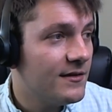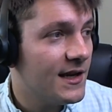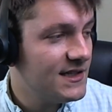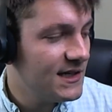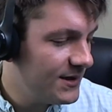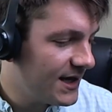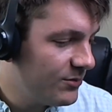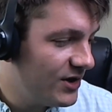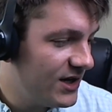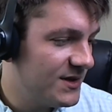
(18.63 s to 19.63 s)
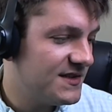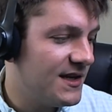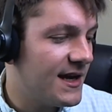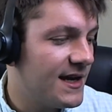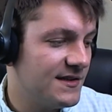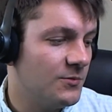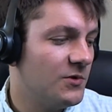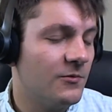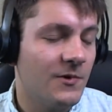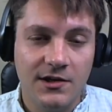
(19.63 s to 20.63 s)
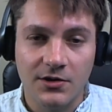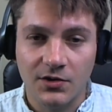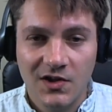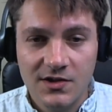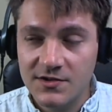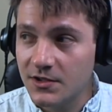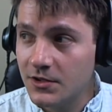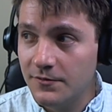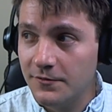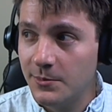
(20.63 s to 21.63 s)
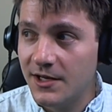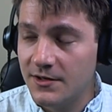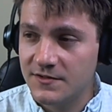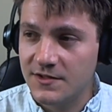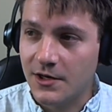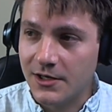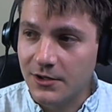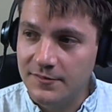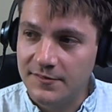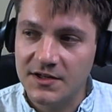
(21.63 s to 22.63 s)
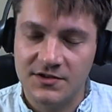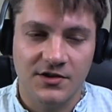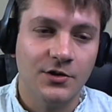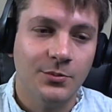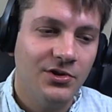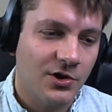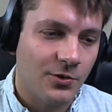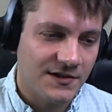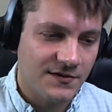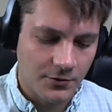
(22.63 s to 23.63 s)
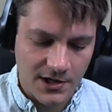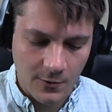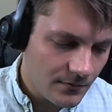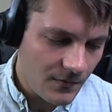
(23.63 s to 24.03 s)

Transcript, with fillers: The idea behind Precommit CI is it will run your linters and code formatters and auto-fix your pull requests for you.